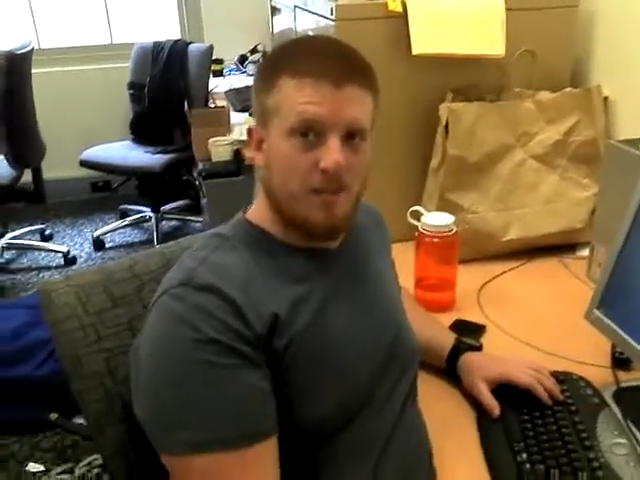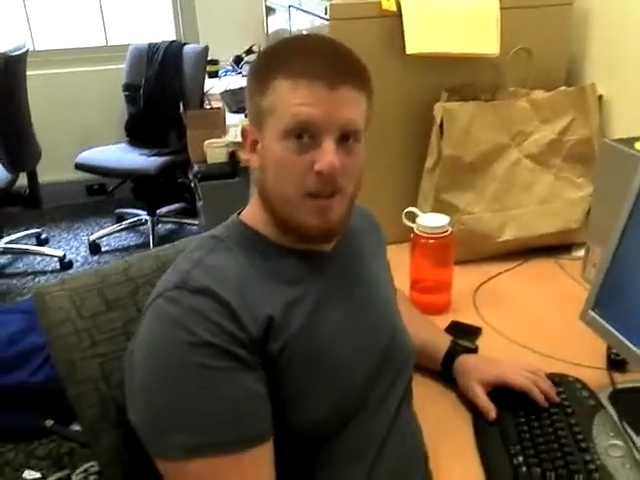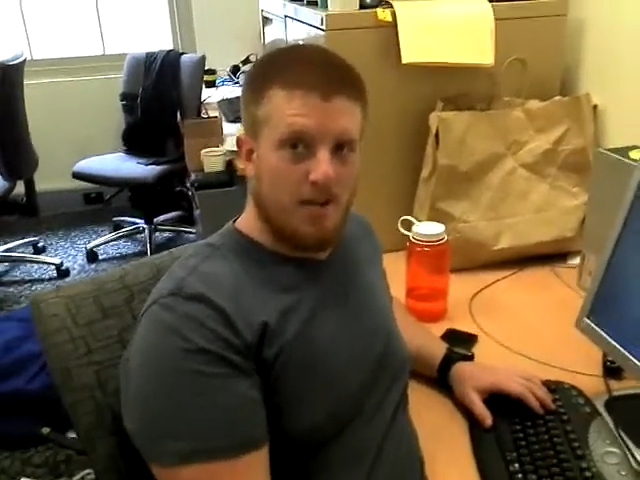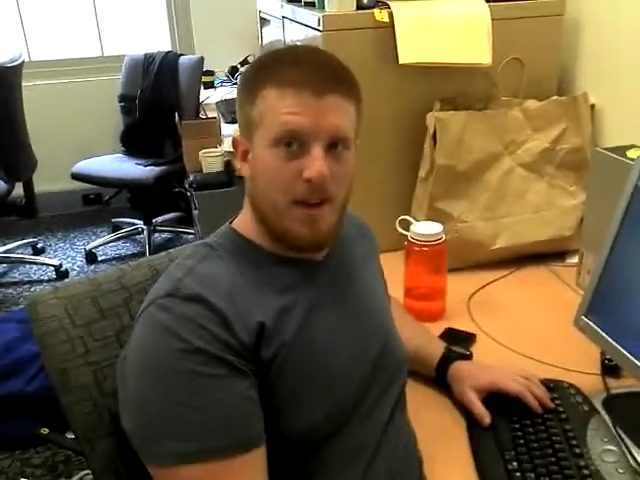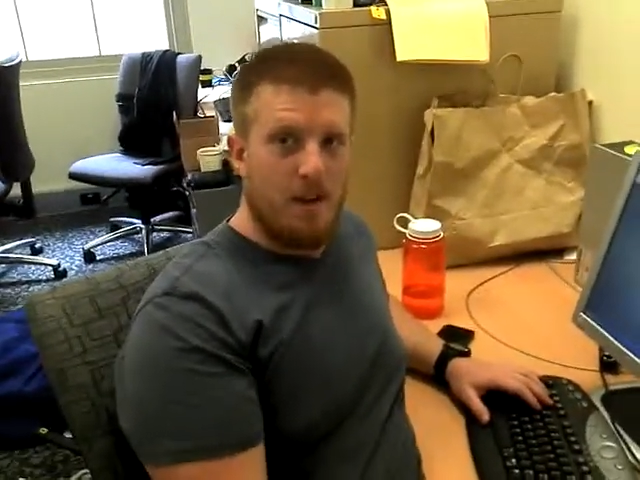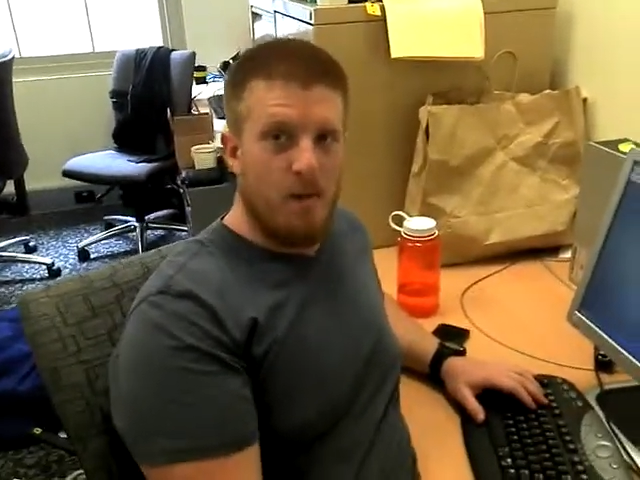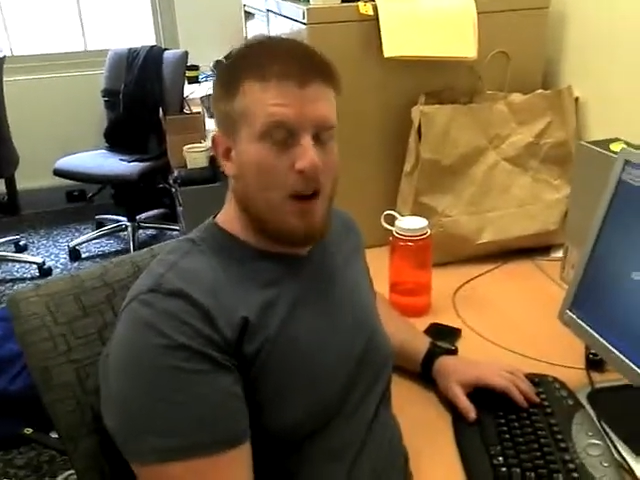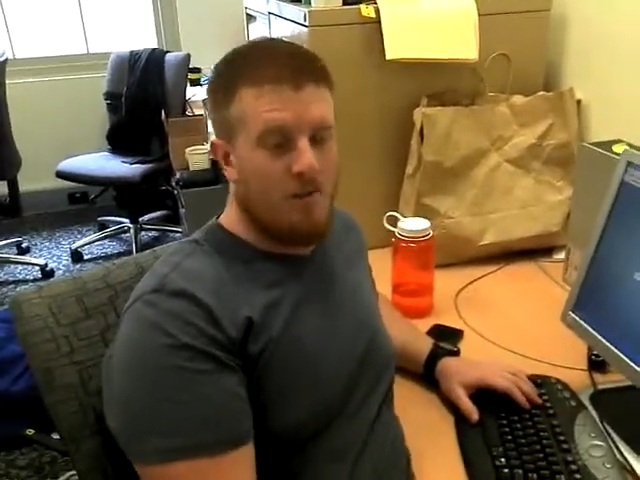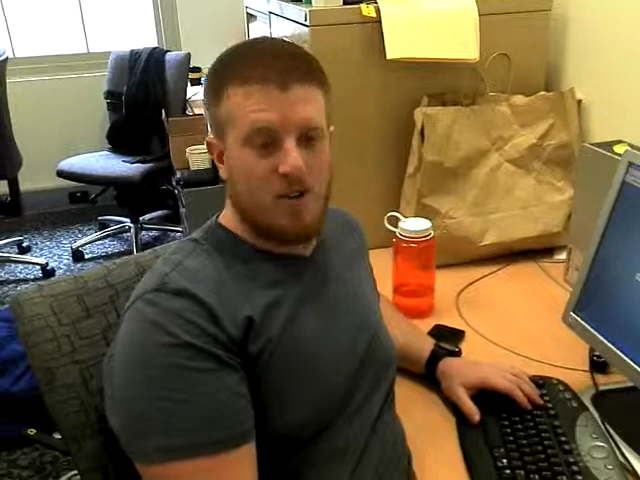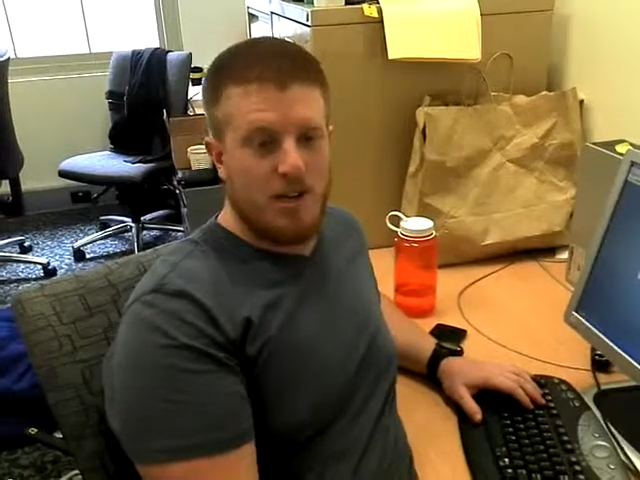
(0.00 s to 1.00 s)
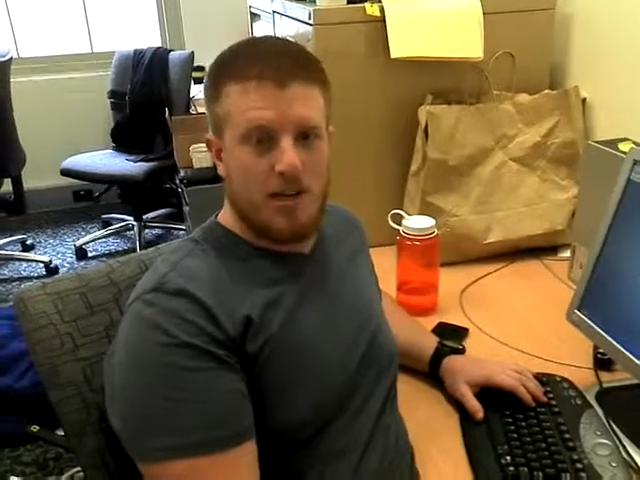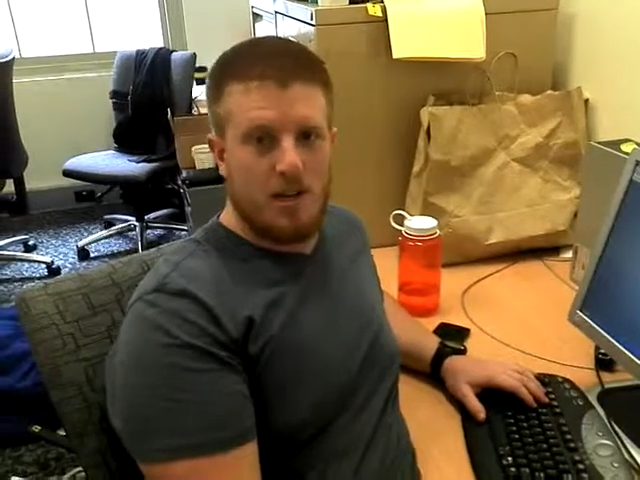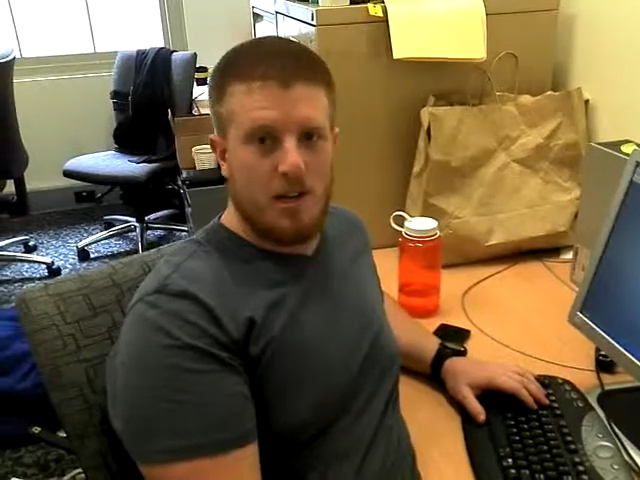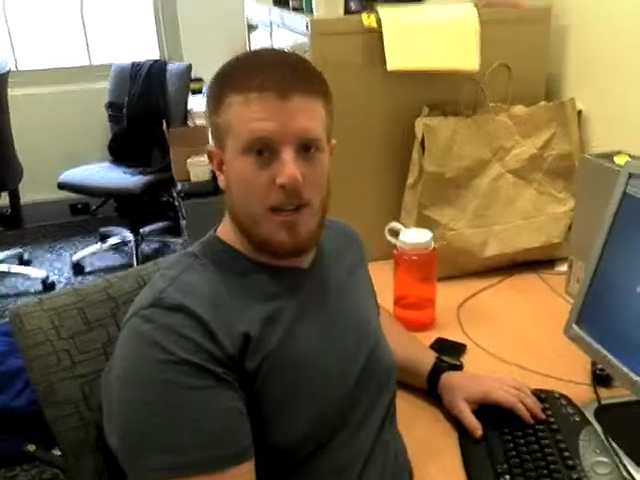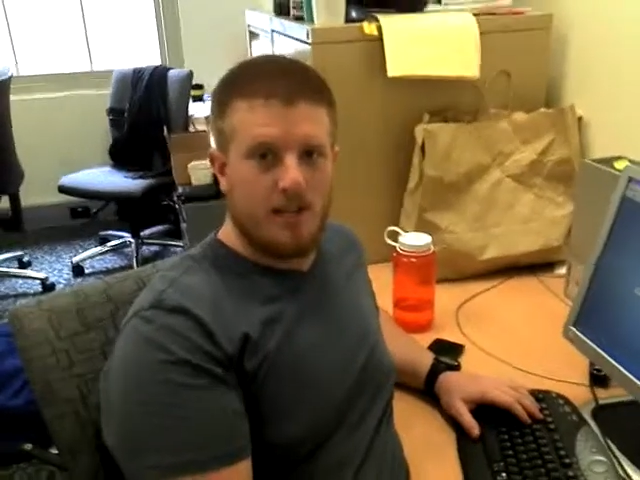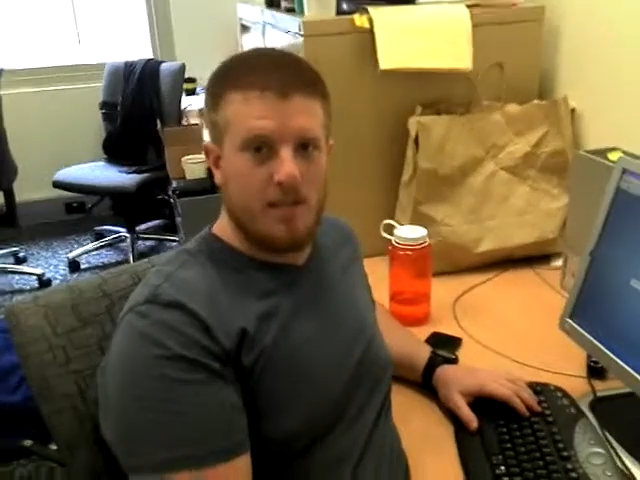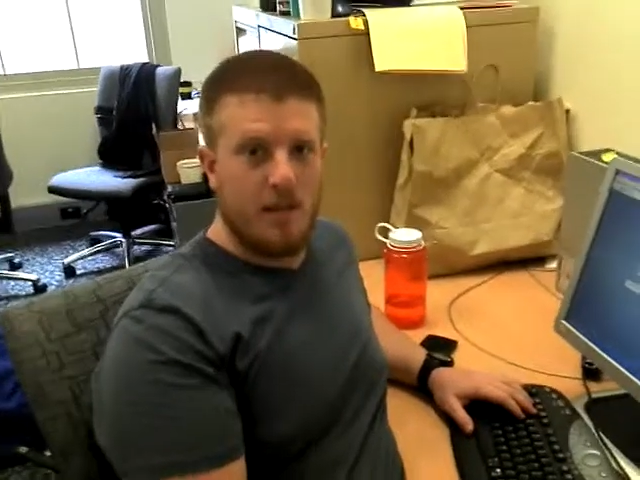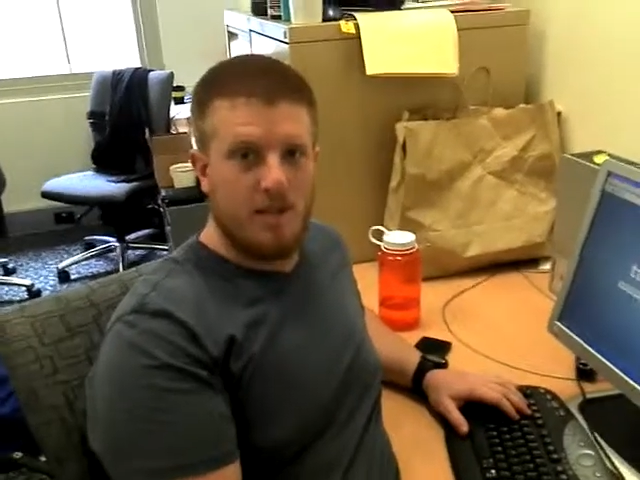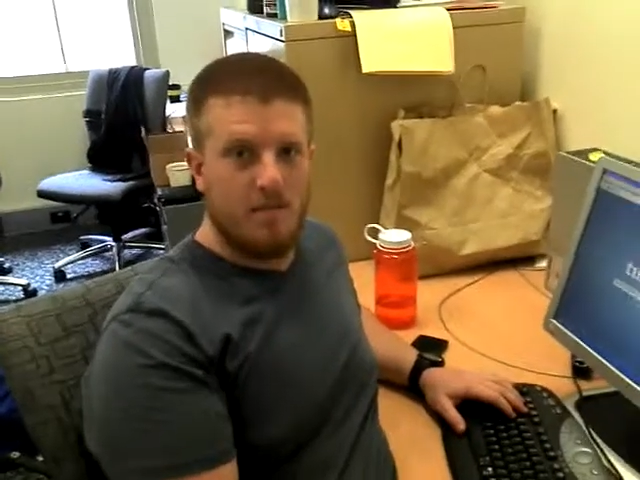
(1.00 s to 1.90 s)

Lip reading: but I haven't tracked it in the last 2 days.